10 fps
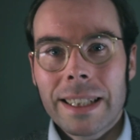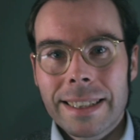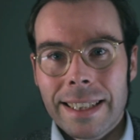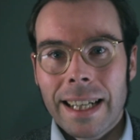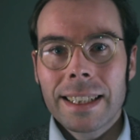
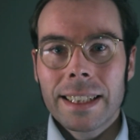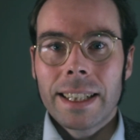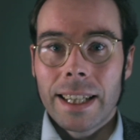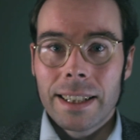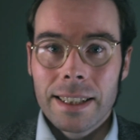exactly
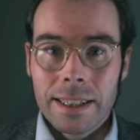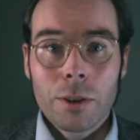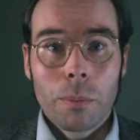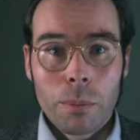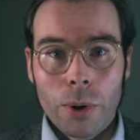in this
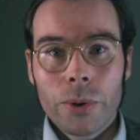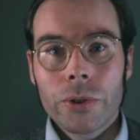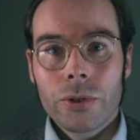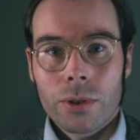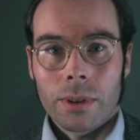
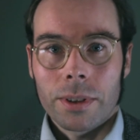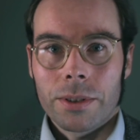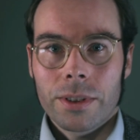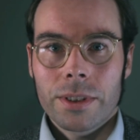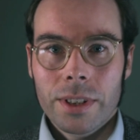modus
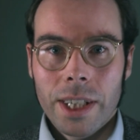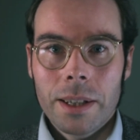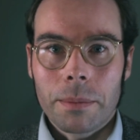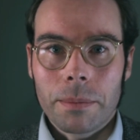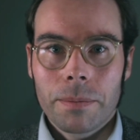tollens
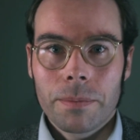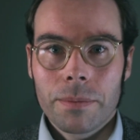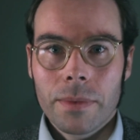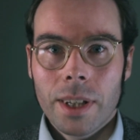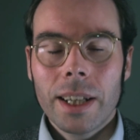scheme.
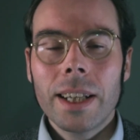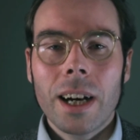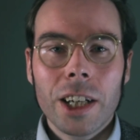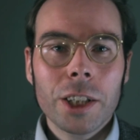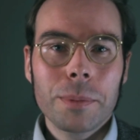And the
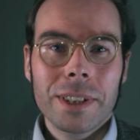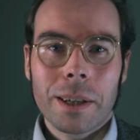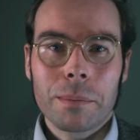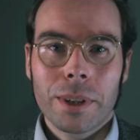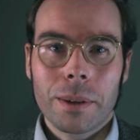argument
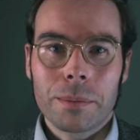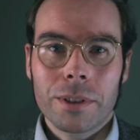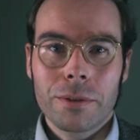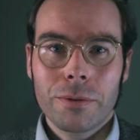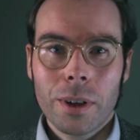then becomes
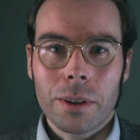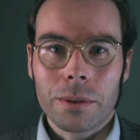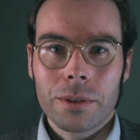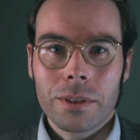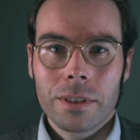as
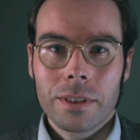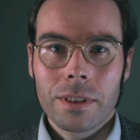follows.